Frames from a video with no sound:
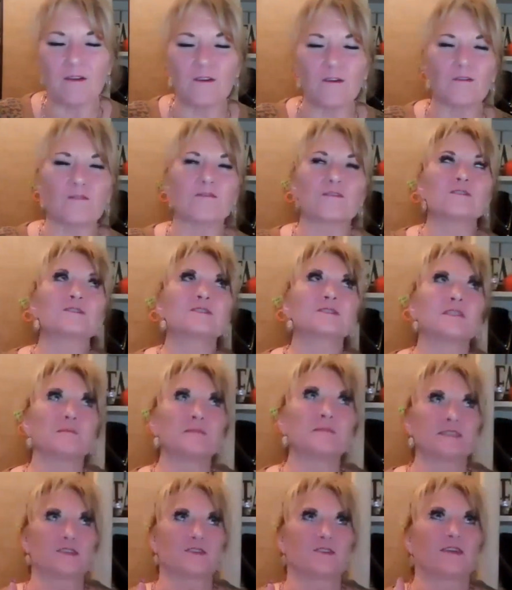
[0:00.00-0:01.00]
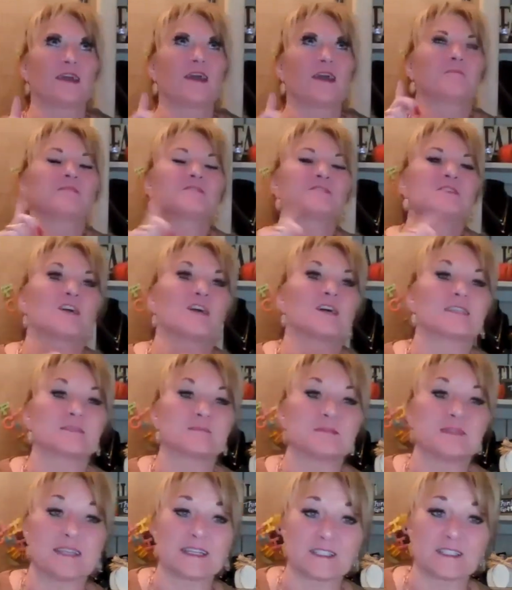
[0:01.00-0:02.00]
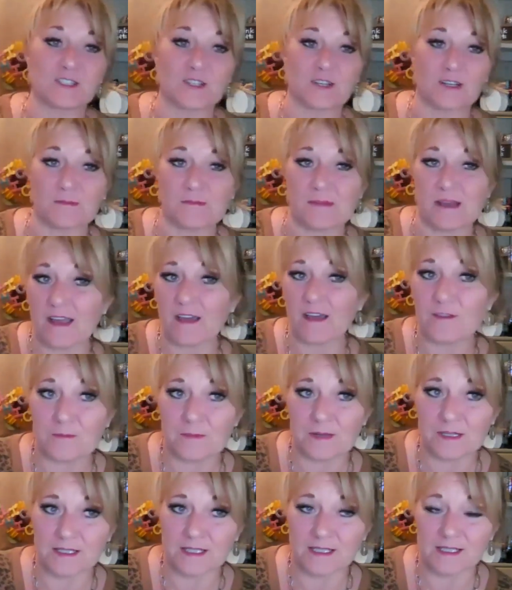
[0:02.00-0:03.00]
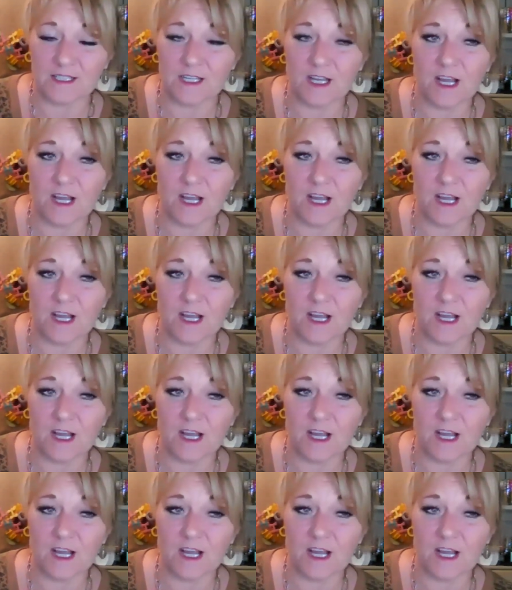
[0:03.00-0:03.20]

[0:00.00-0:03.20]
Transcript: Well, first, let me tell you how much it cost me to get started in my other business.